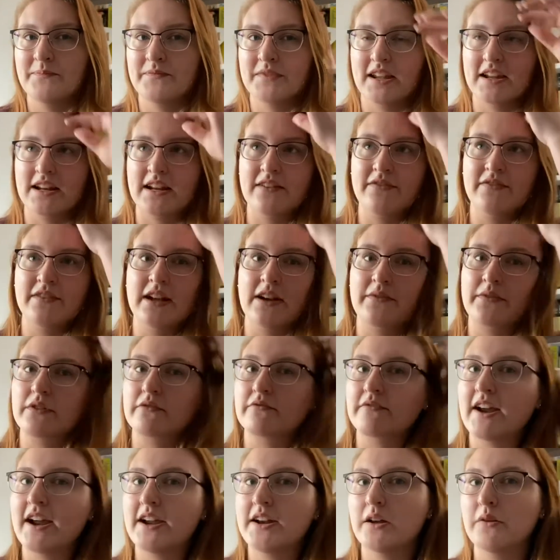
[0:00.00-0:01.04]
And I've never
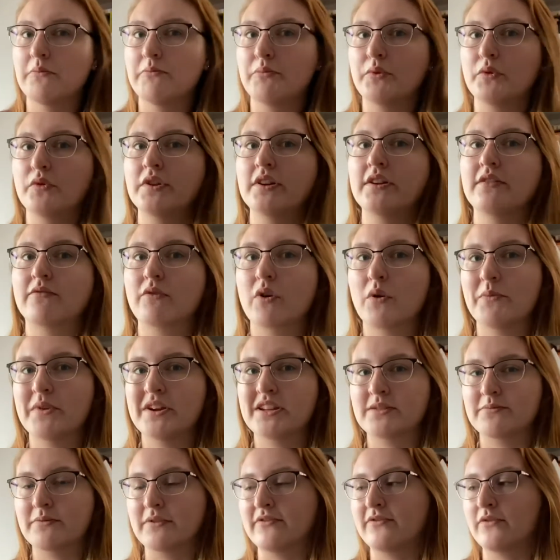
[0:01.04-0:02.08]
read a bully
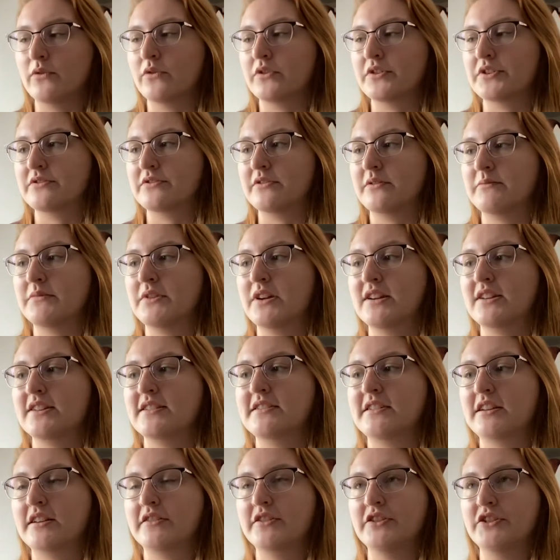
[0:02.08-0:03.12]
romance before, I'm not
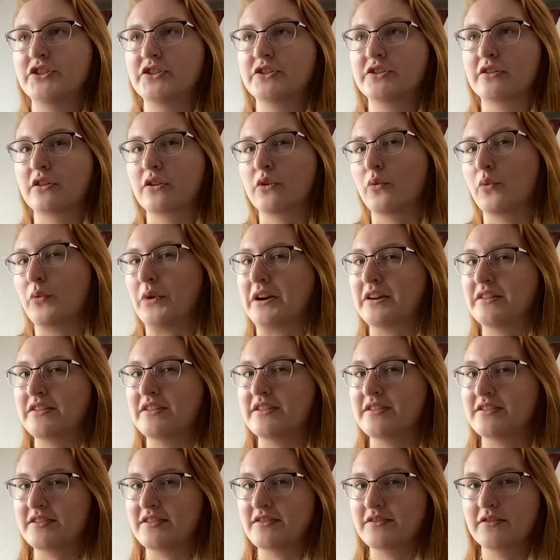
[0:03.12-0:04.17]
exactly sure where
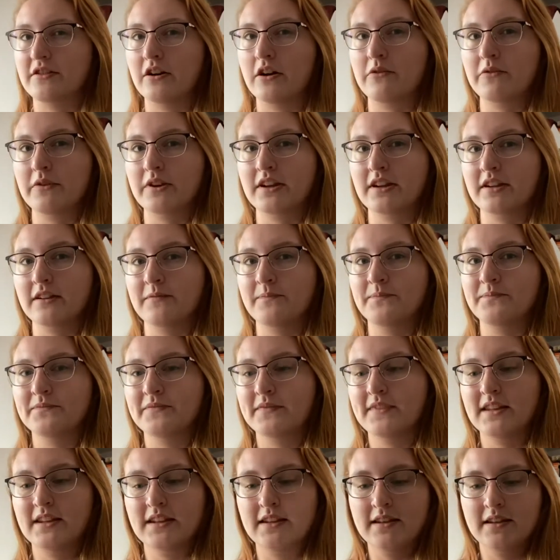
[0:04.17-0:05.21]
this is going.
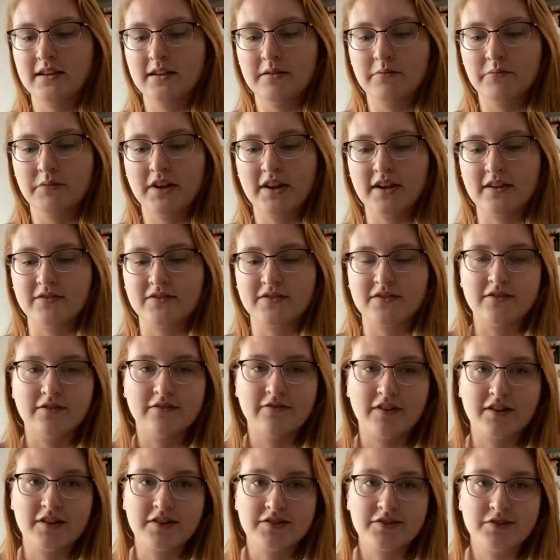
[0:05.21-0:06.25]
But yeah, so
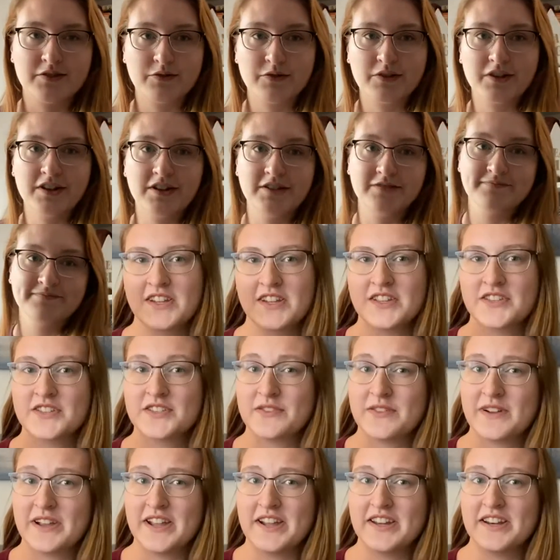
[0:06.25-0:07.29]
far, so good. So
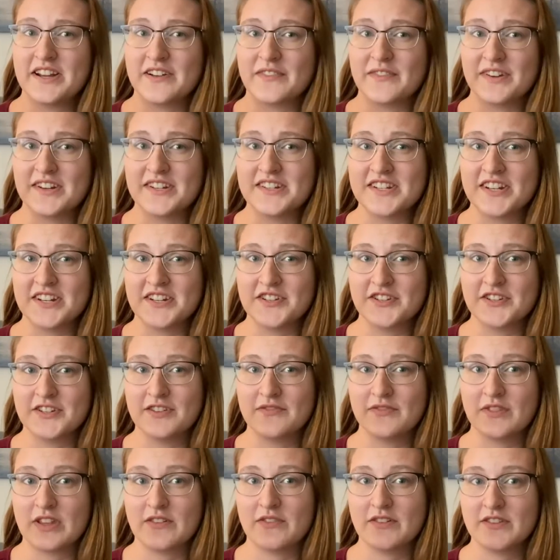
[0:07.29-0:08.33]
I had every intention
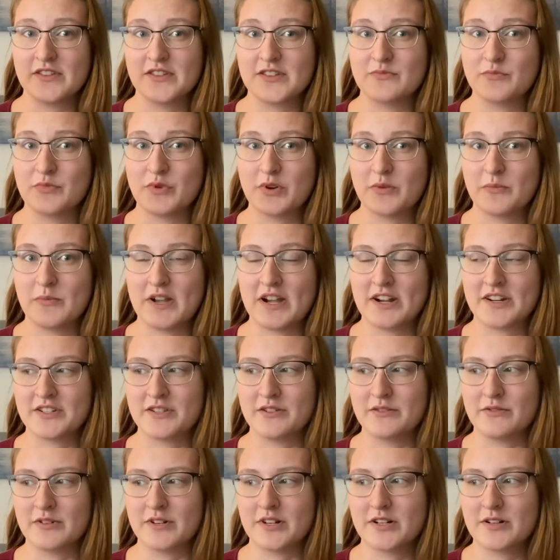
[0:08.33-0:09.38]
of giving this book back to
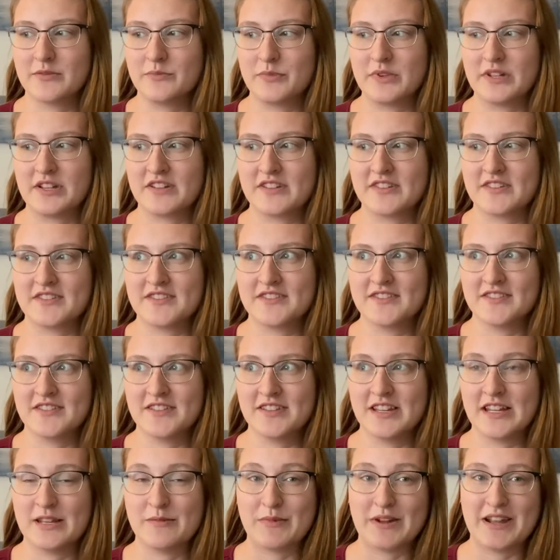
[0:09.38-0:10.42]
work because
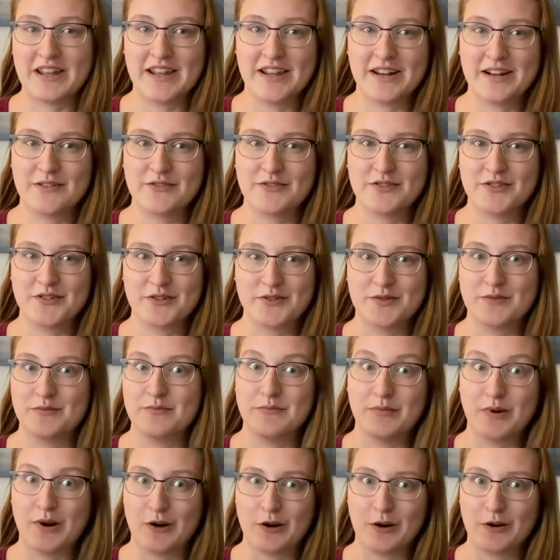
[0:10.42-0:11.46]
in my head, I was just
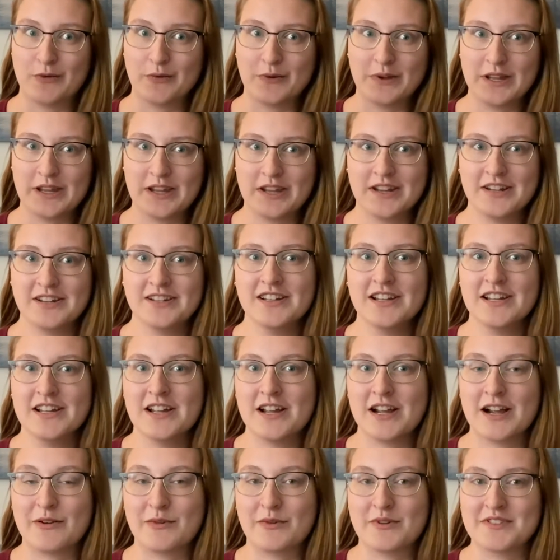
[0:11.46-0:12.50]
borrowing it.
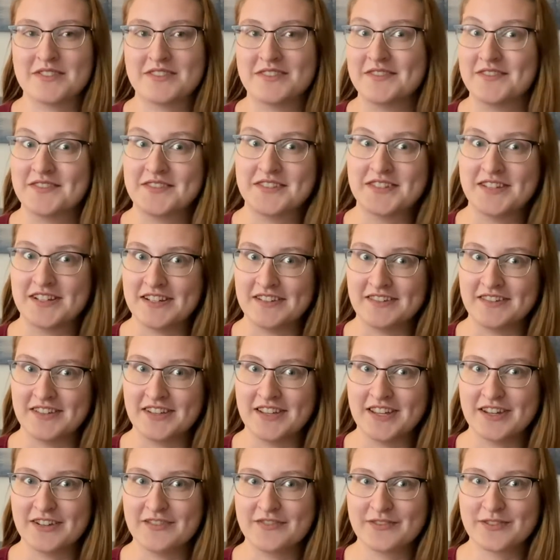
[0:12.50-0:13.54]
I wasn't stealing
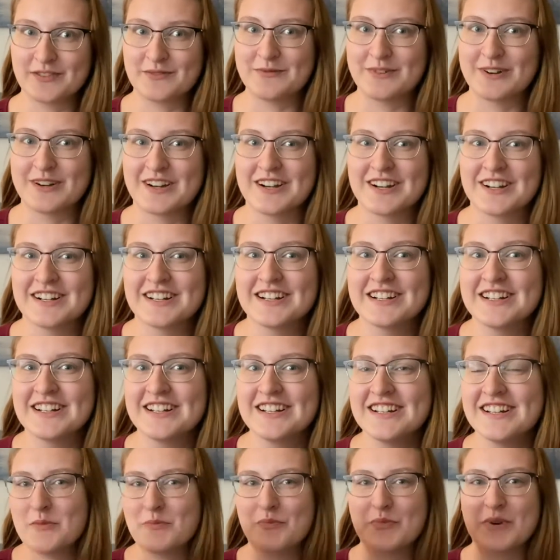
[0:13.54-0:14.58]
it from work,
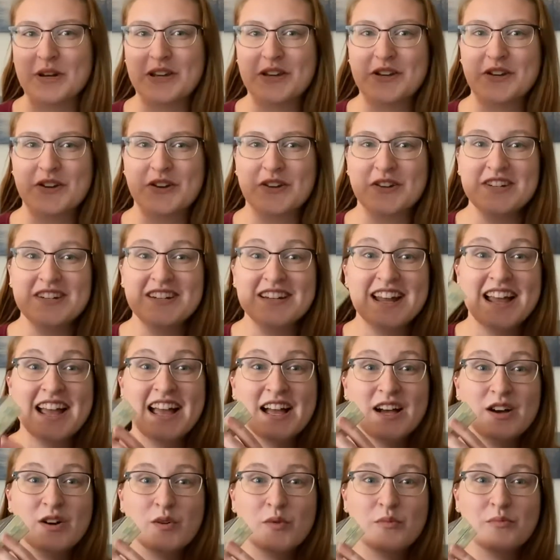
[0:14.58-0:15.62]
but I couldn't
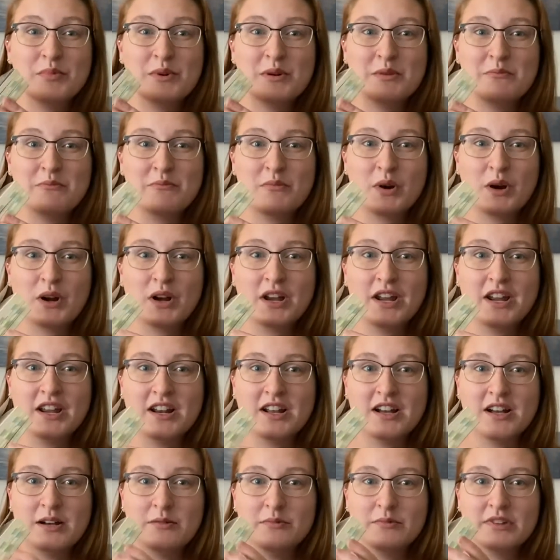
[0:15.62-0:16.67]
help but mark it
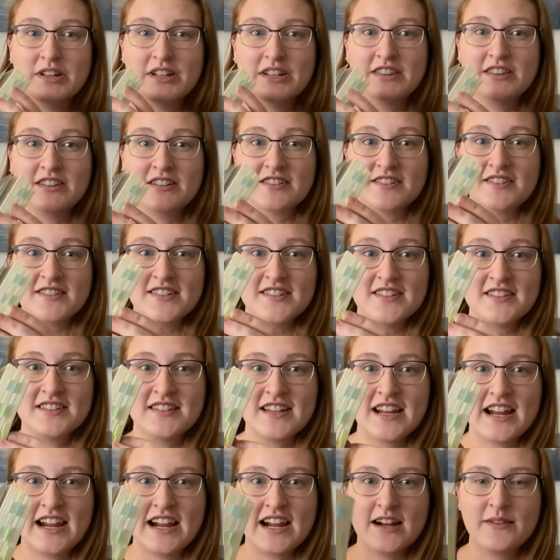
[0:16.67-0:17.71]
up. Like, there's these
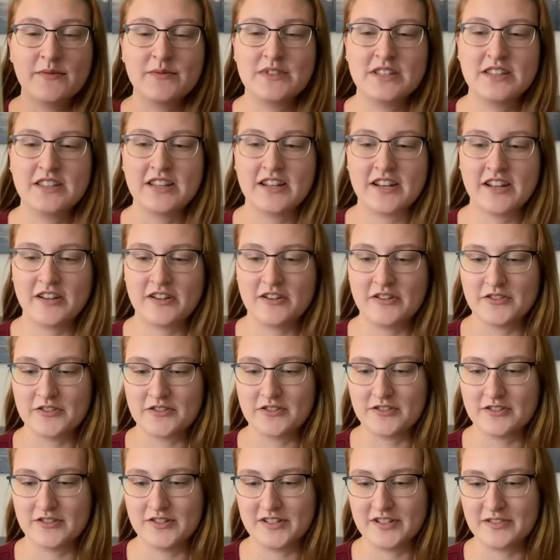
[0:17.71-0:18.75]
tabs and then I
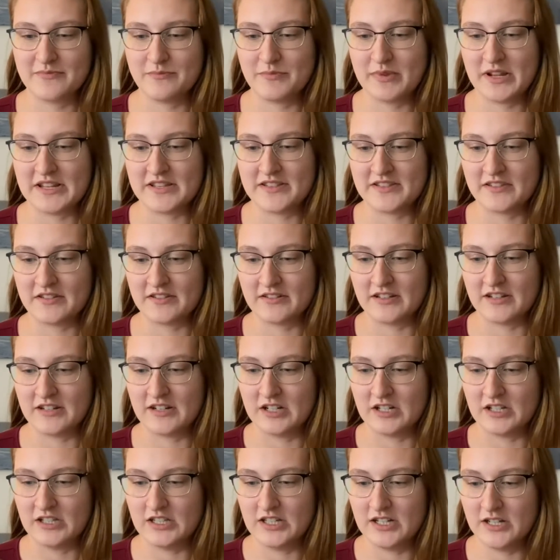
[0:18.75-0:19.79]
also just penciled it
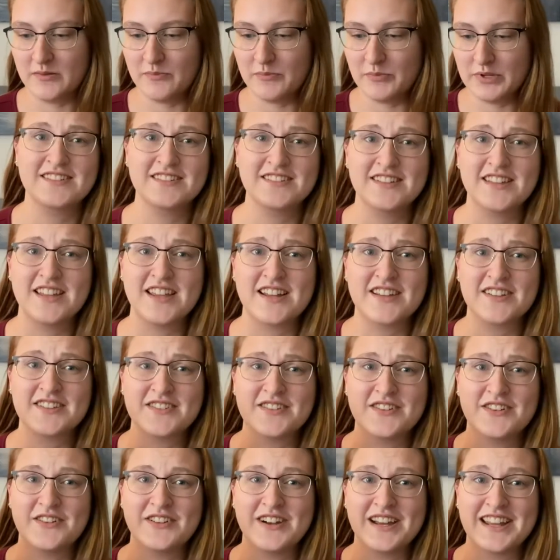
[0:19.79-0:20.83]
all up. Yeah,
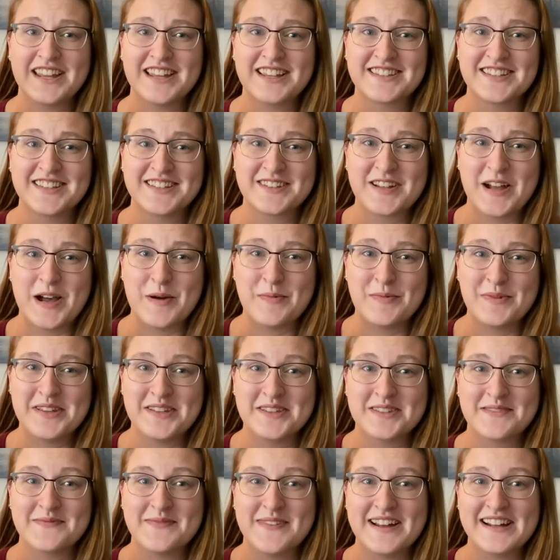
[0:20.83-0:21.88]
so I guess this copy
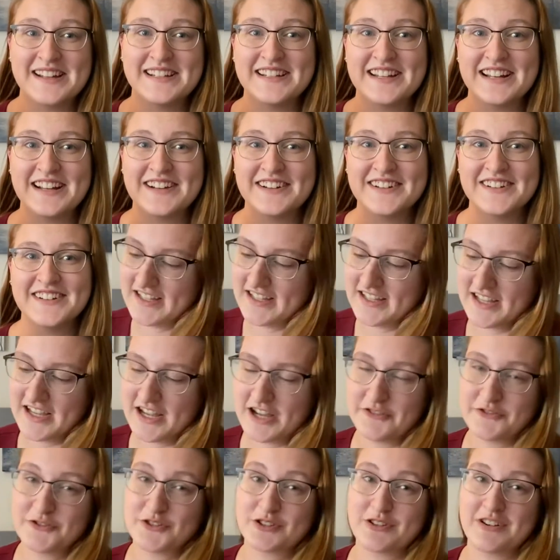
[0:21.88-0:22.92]
is mine now.
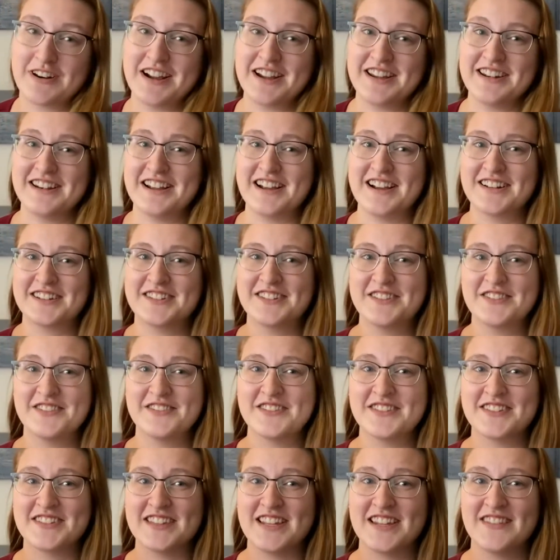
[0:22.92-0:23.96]
I'll try not to do
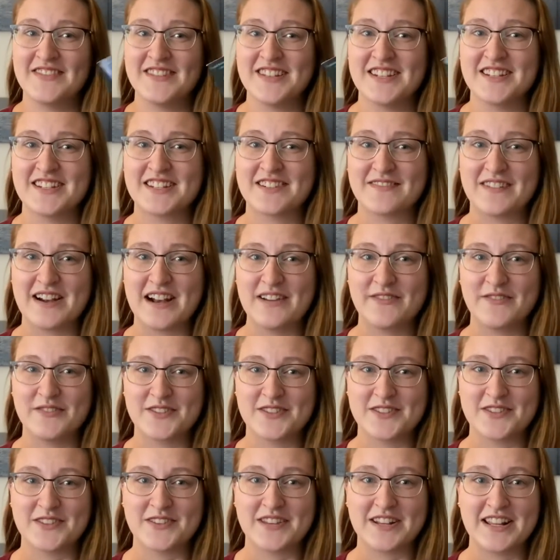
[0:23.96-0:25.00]
the same thing to Rival
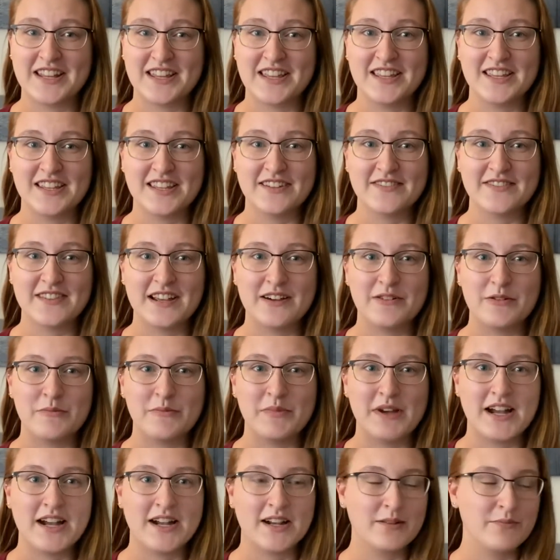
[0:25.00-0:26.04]
so that I can give that one
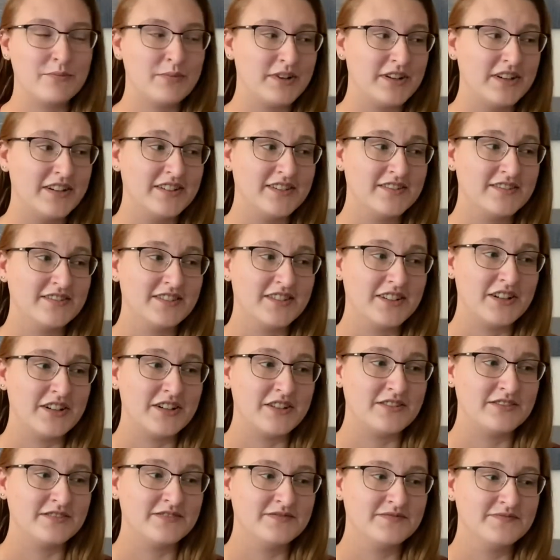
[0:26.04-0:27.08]
back, but you
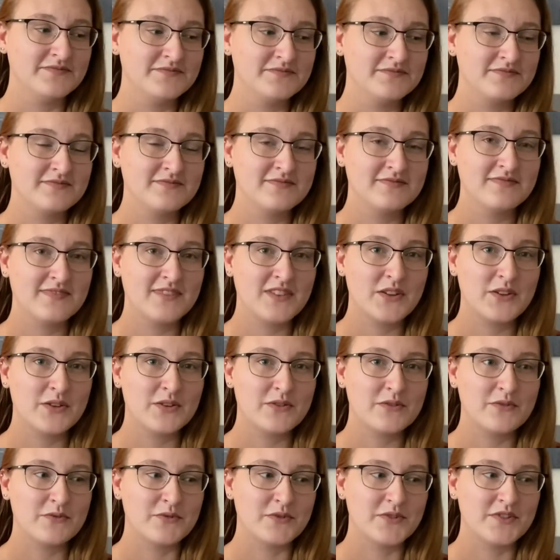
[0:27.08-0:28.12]
know,
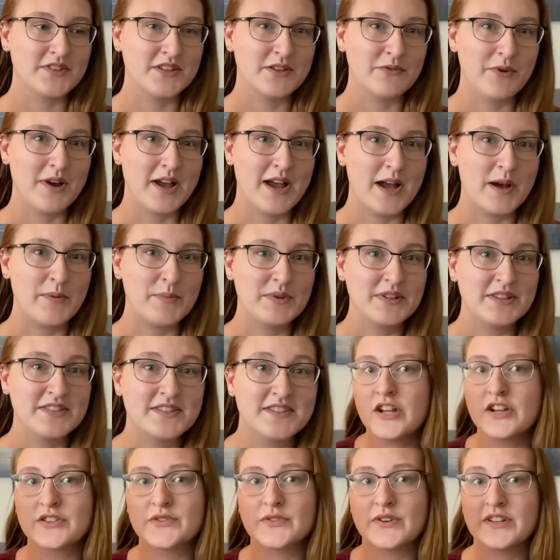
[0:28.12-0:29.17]
we'll see what happens.
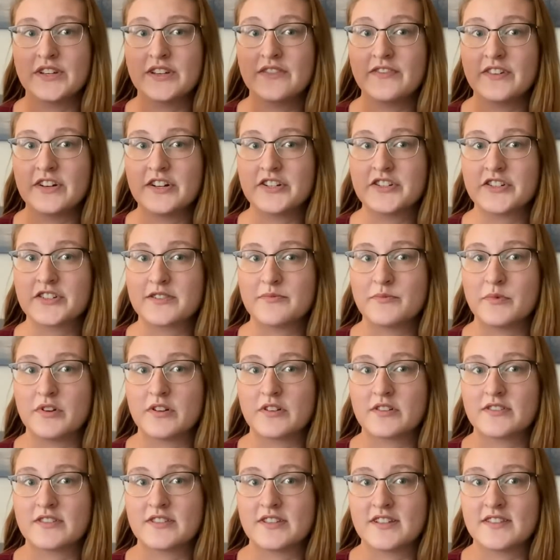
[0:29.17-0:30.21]
So I did finish this book
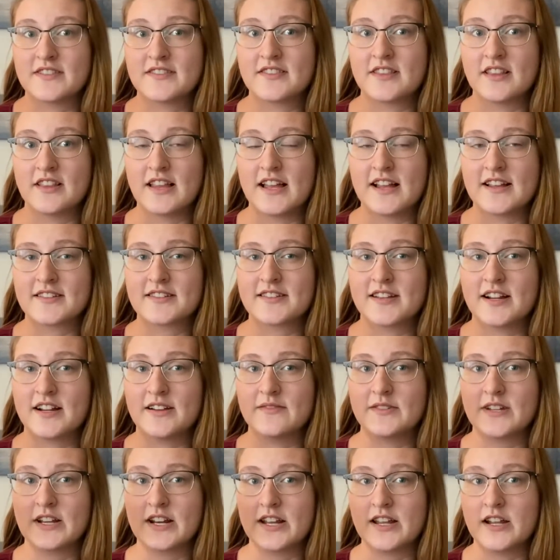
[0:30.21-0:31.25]
since the last time
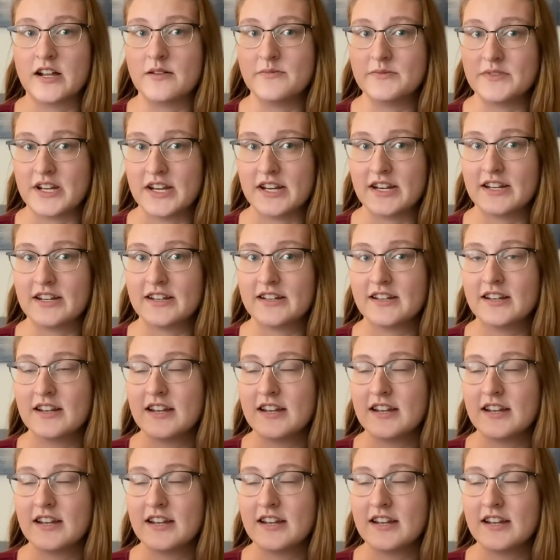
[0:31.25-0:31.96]
that I updated.